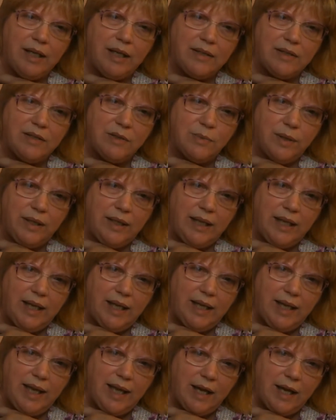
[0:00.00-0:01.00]
It's
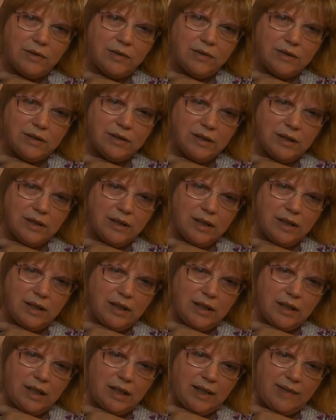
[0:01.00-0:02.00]
28 count
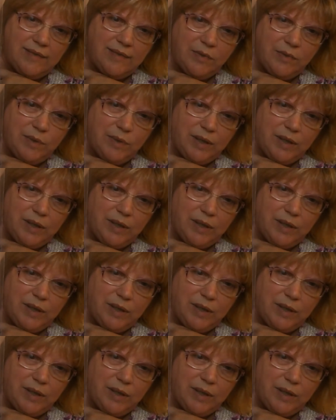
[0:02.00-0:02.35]
even